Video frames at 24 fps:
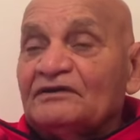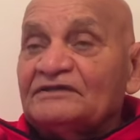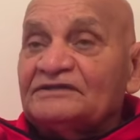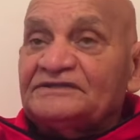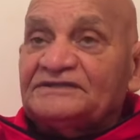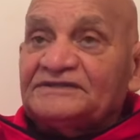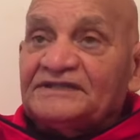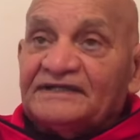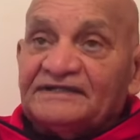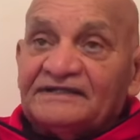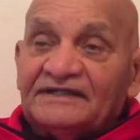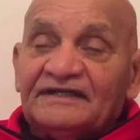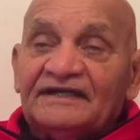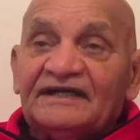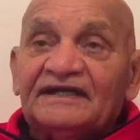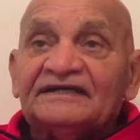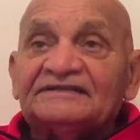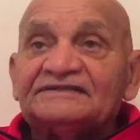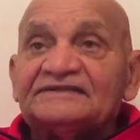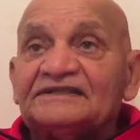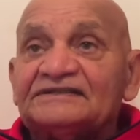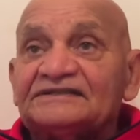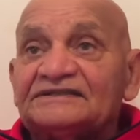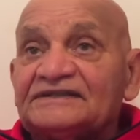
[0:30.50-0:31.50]
on
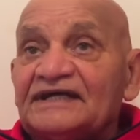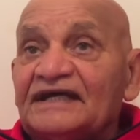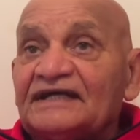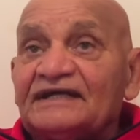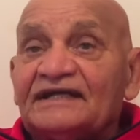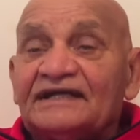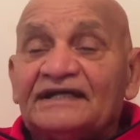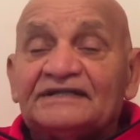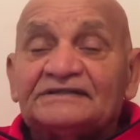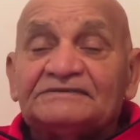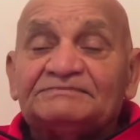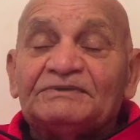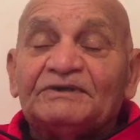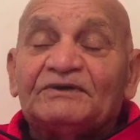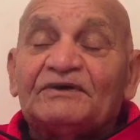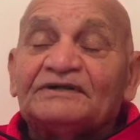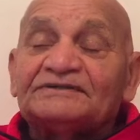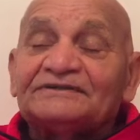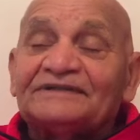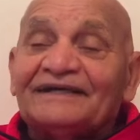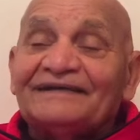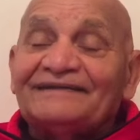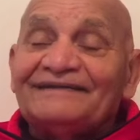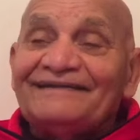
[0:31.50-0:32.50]
Saturdays and Sundays
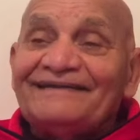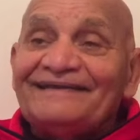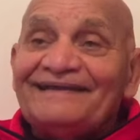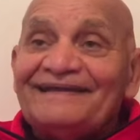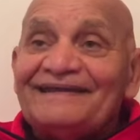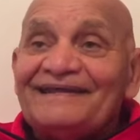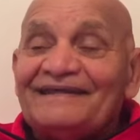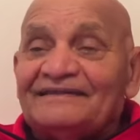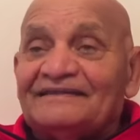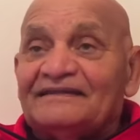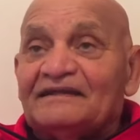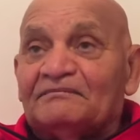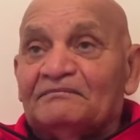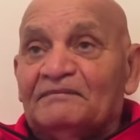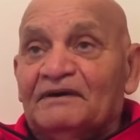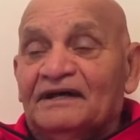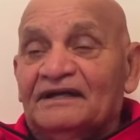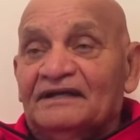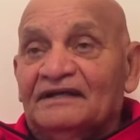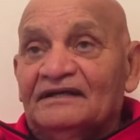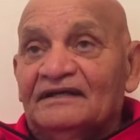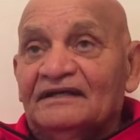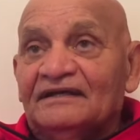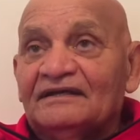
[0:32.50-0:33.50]
because I needed the money.
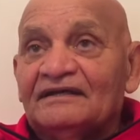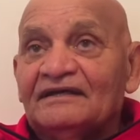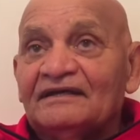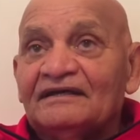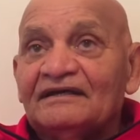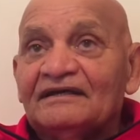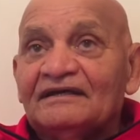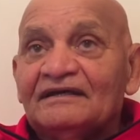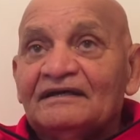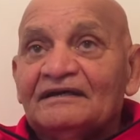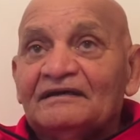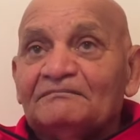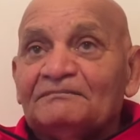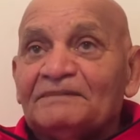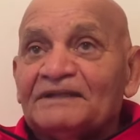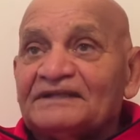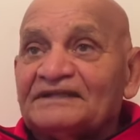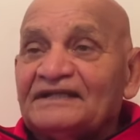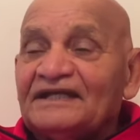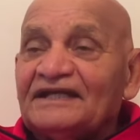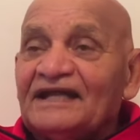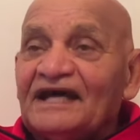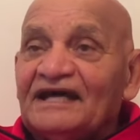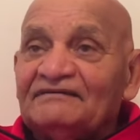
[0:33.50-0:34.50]
But
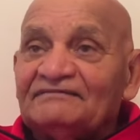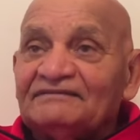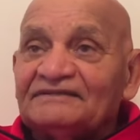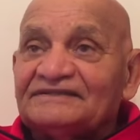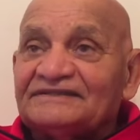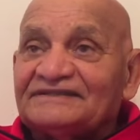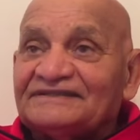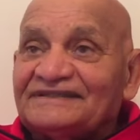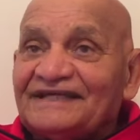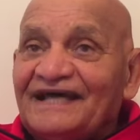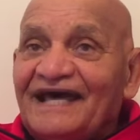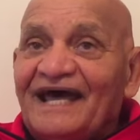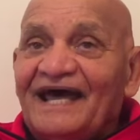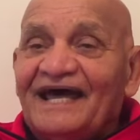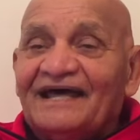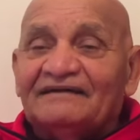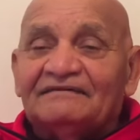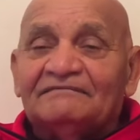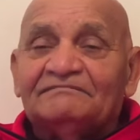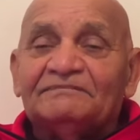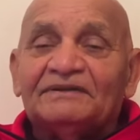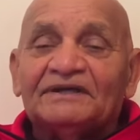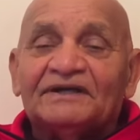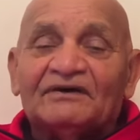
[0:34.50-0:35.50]
then I was
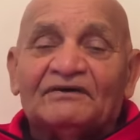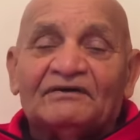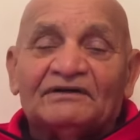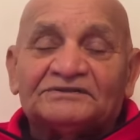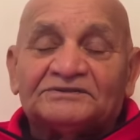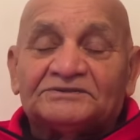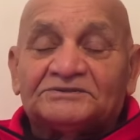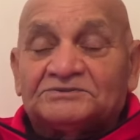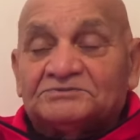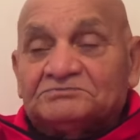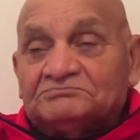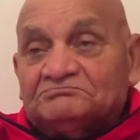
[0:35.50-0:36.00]
sad because